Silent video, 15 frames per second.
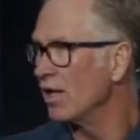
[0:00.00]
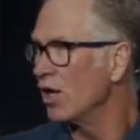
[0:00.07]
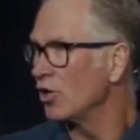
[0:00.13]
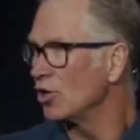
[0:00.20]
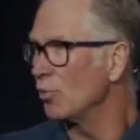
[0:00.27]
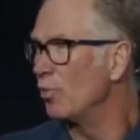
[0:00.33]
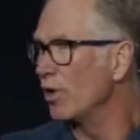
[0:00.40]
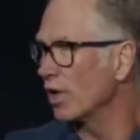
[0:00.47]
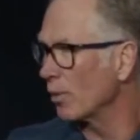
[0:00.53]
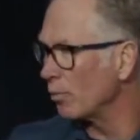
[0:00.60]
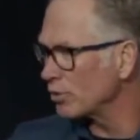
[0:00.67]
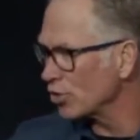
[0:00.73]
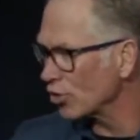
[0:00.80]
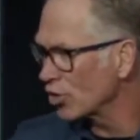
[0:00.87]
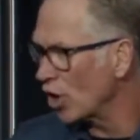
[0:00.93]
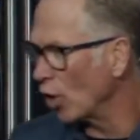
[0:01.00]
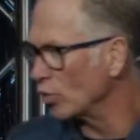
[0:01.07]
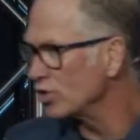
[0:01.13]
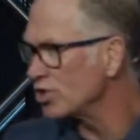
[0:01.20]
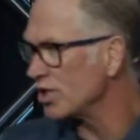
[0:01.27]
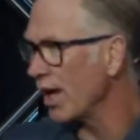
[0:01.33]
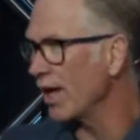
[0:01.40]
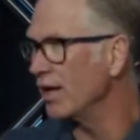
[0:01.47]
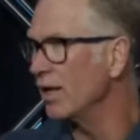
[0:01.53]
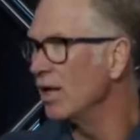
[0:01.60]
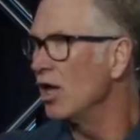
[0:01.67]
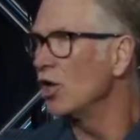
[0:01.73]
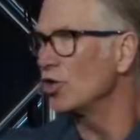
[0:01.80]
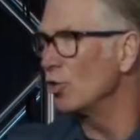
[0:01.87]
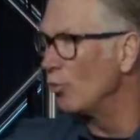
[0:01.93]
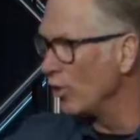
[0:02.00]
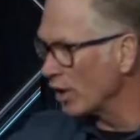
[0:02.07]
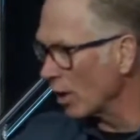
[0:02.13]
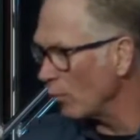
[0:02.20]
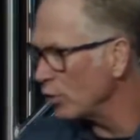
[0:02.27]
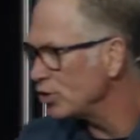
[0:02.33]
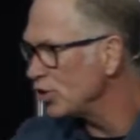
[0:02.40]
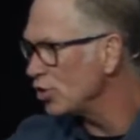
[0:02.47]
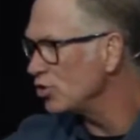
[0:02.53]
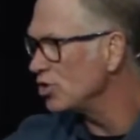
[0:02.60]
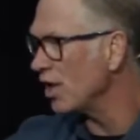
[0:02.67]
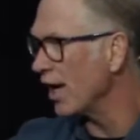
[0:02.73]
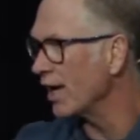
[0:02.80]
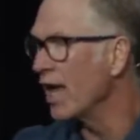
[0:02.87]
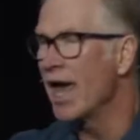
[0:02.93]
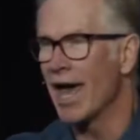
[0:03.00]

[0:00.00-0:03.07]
You bring up what your coach said. You bring up what you say,